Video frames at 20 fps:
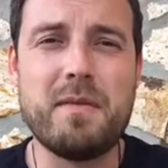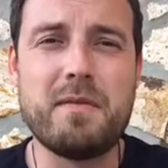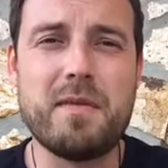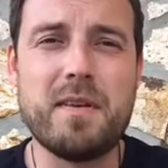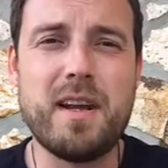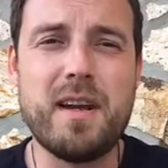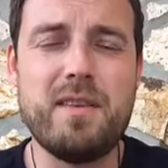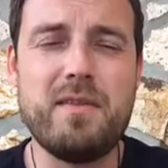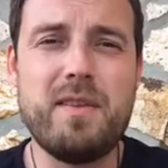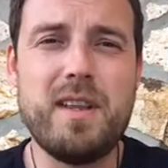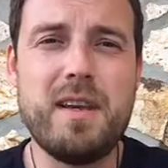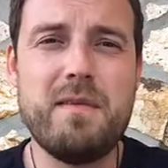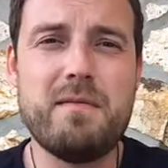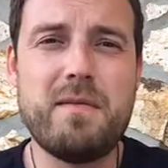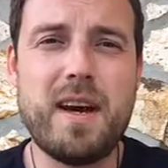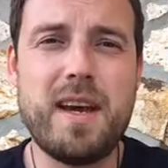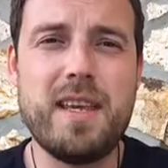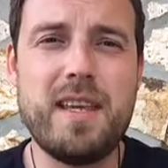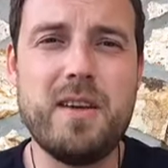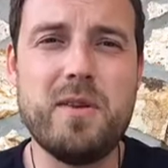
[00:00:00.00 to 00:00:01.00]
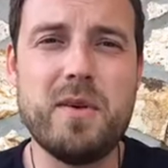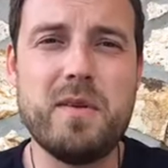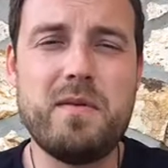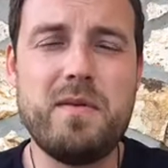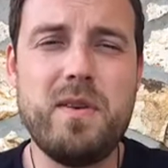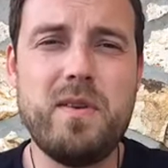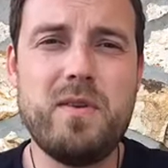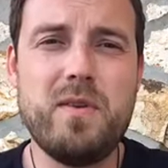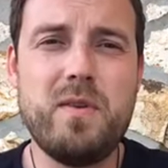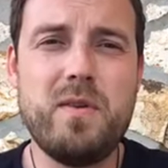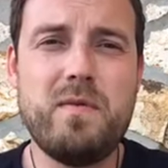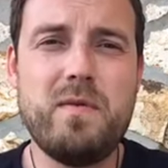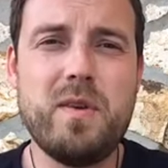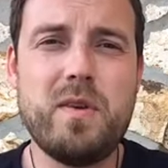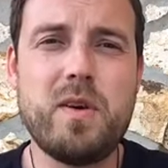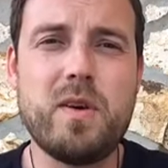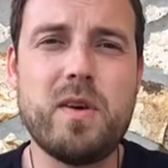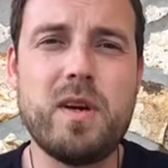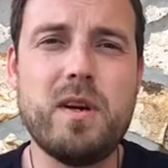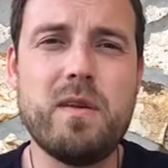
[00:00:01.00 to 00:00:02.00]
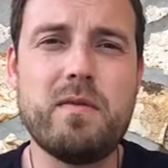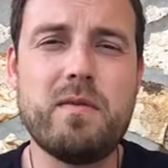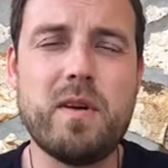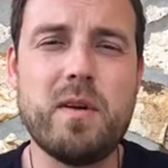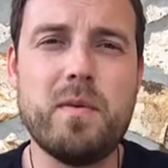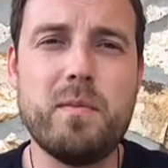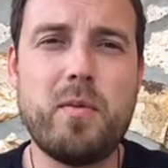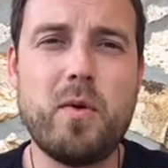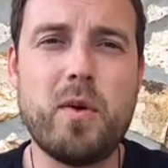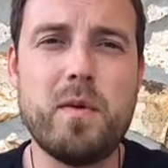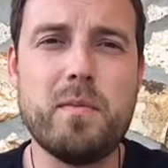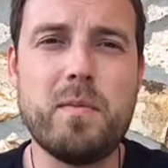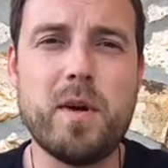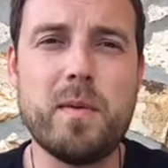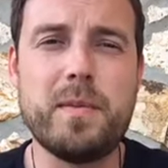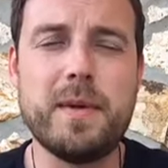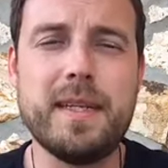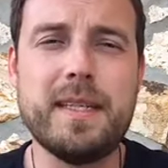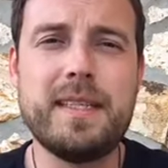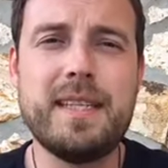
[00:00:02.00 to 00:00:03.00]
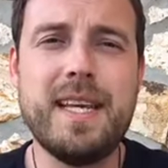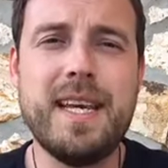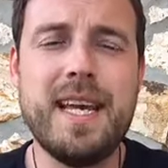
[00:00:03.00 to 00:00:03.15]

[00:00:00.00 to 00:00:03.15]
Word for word: And I'd really invite you, if you do feel you're here for an important purpose,